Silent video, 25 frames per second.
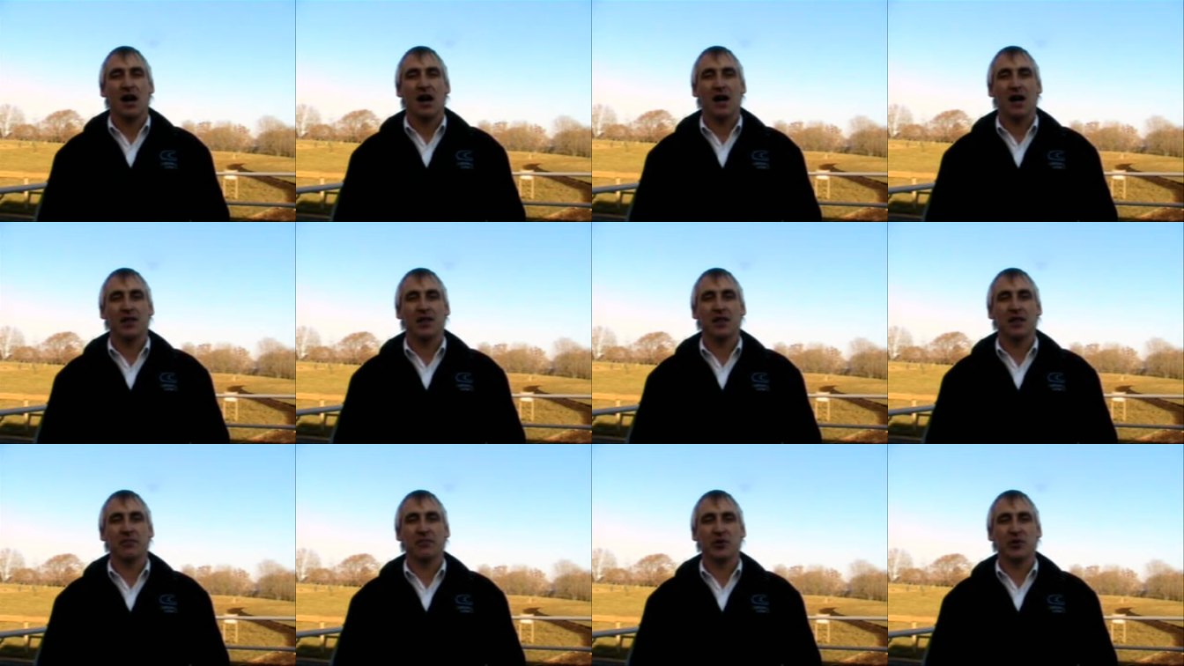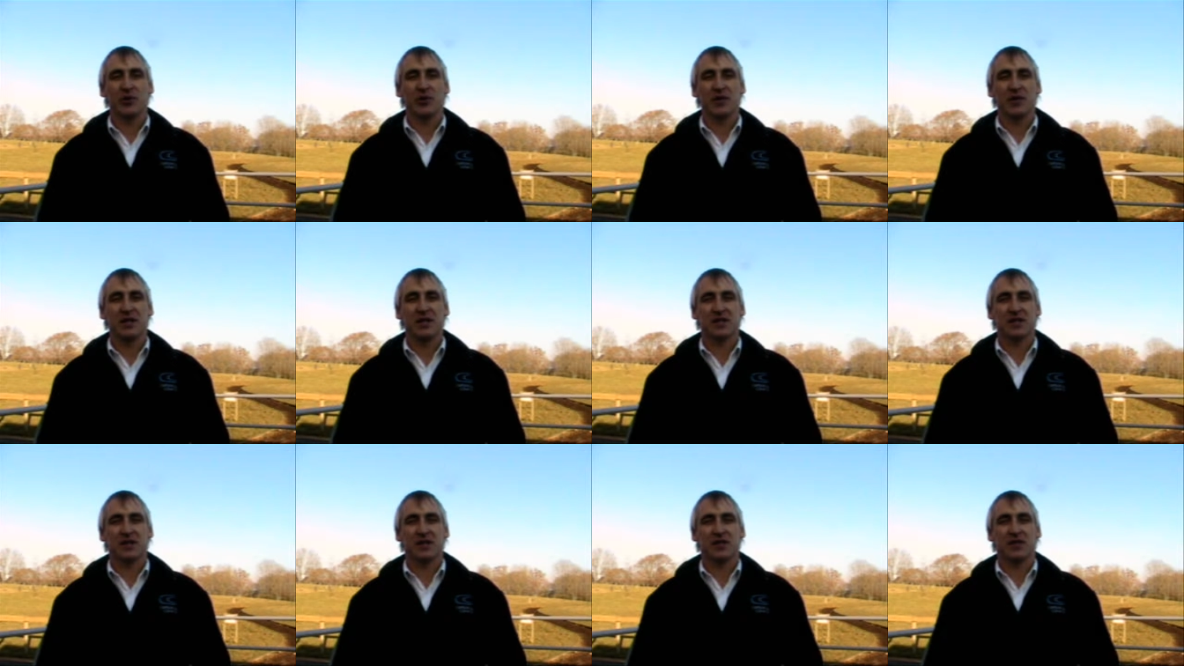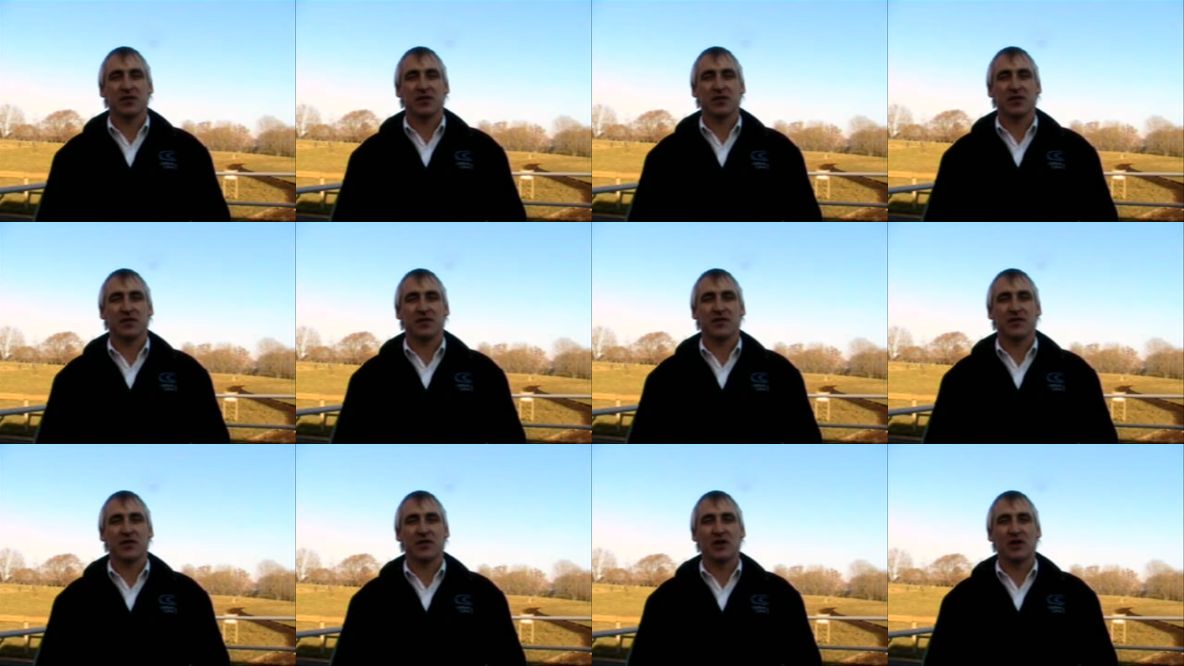and the boys sort
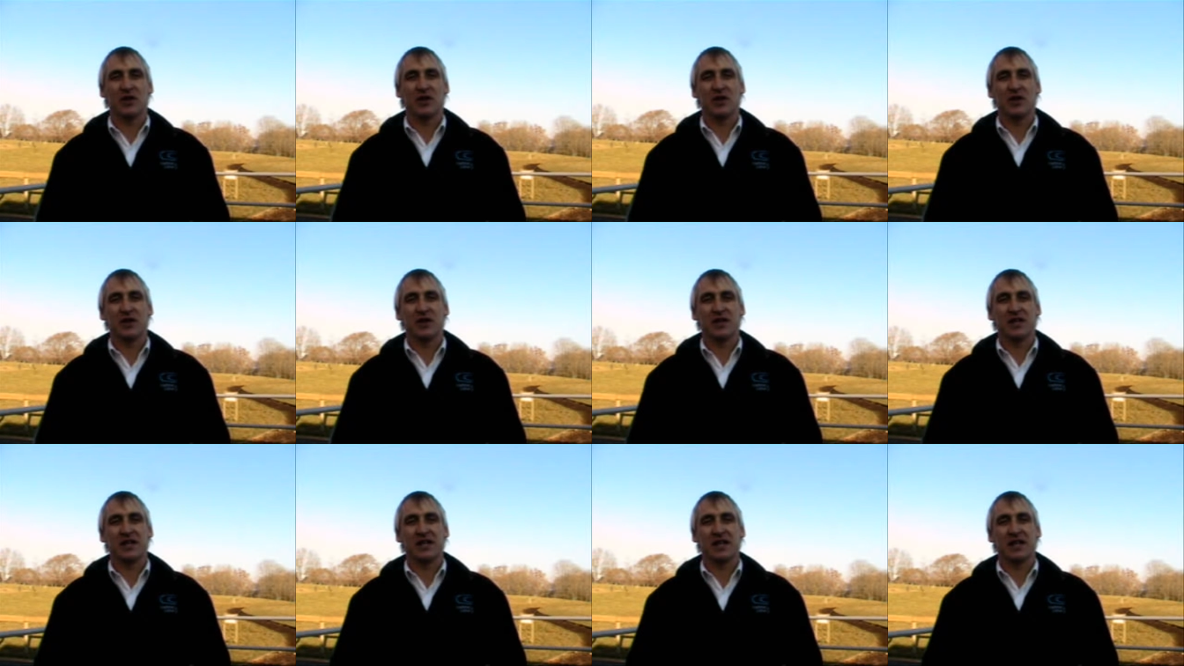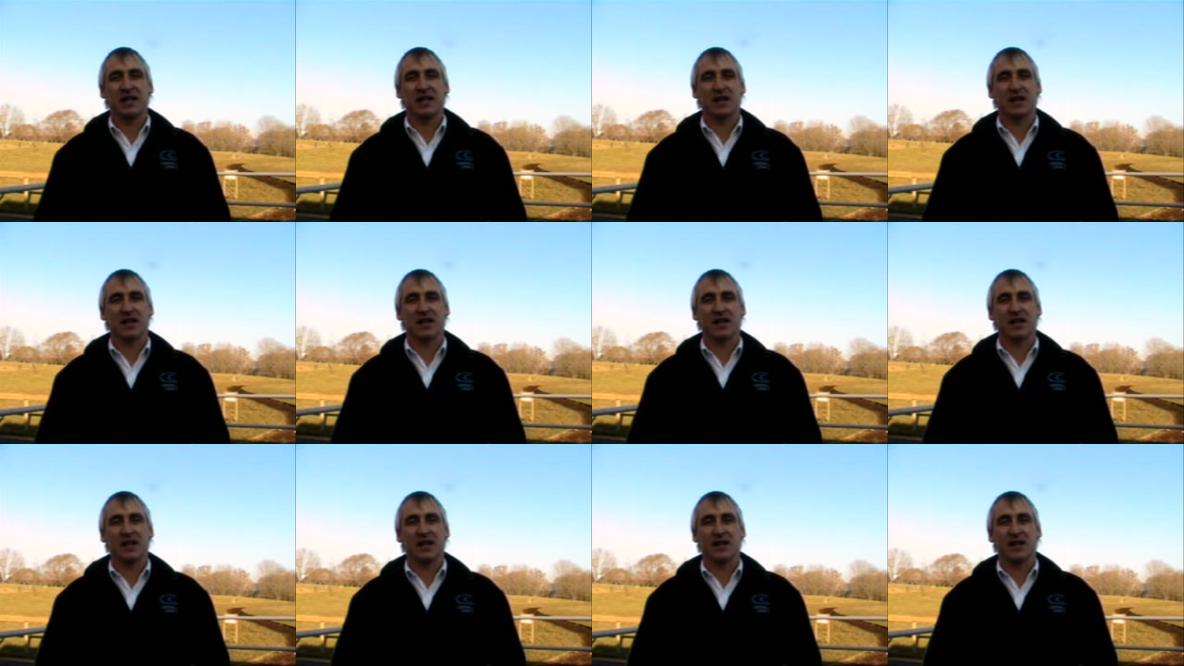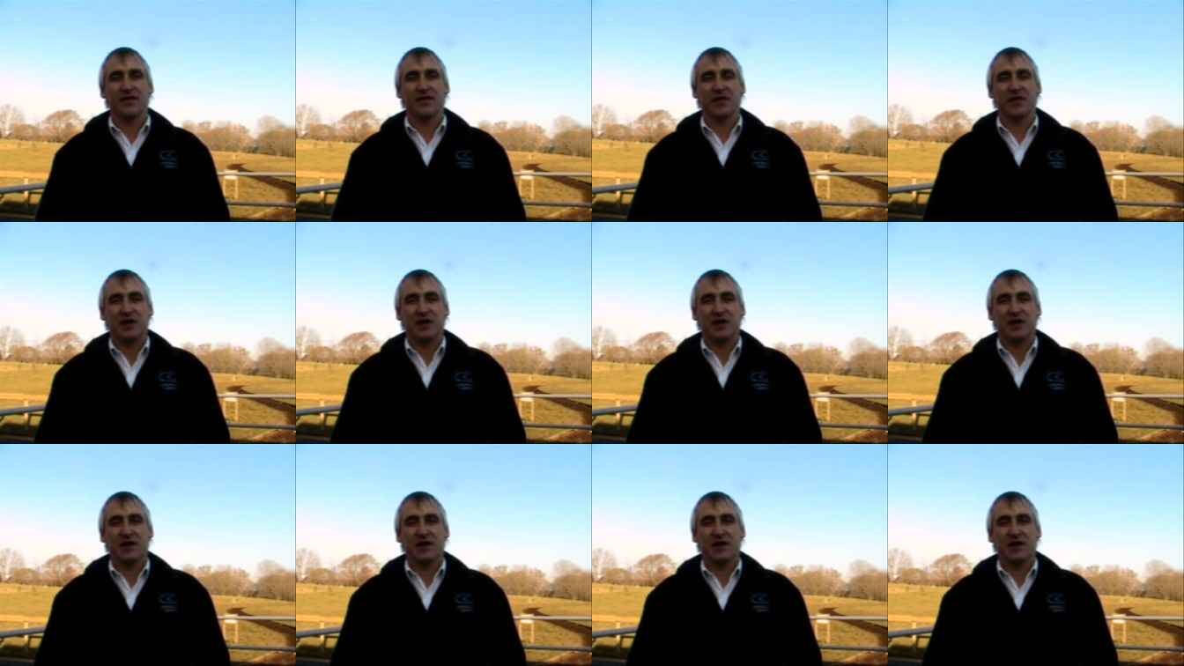of looked at it in a